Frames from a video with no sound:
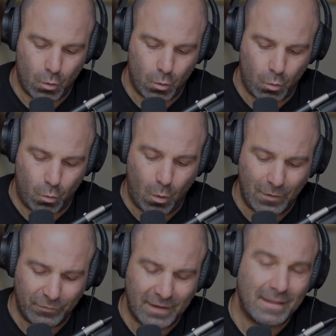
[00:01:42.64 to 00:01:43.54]
one
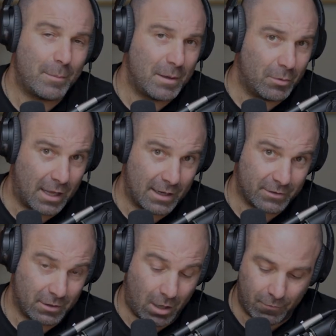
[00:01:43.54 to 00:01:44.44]
thing that people ask,
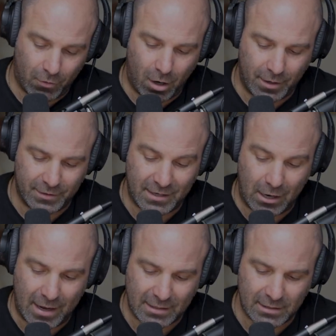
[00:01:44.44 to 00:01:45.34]
a lot of our audience now
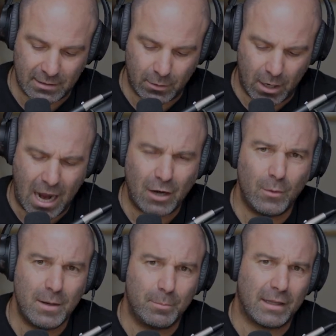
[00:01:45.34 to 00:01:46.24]
ask, is how do
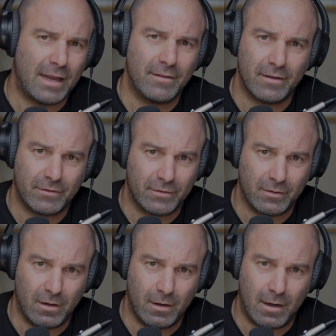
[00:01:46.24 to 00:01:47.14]
we play this?
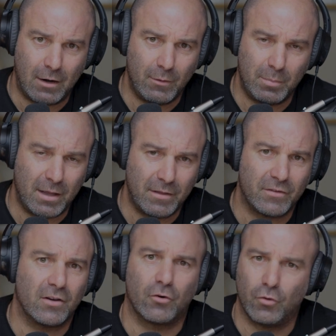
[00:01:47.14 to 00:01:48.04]
How do we play this
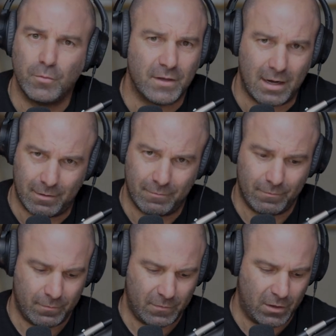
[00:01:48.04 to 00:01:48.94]
in a group setting?
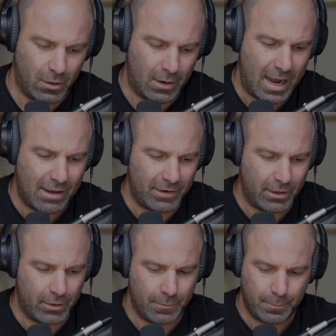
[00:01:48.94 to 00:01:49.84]
You know, I have
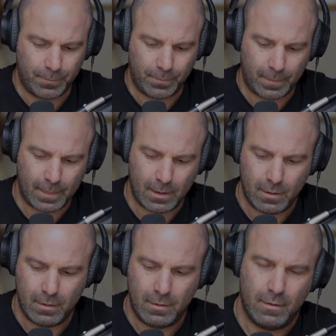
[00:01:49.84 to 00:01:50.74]
here
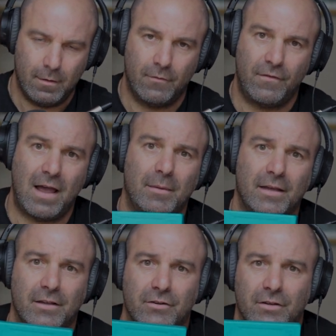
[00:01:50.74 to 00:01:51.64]
the family
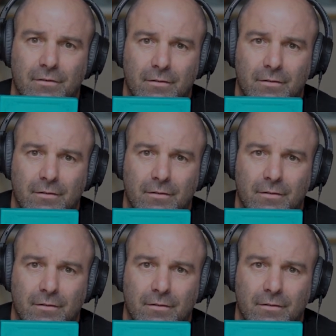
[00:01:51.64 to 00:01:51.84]
edition.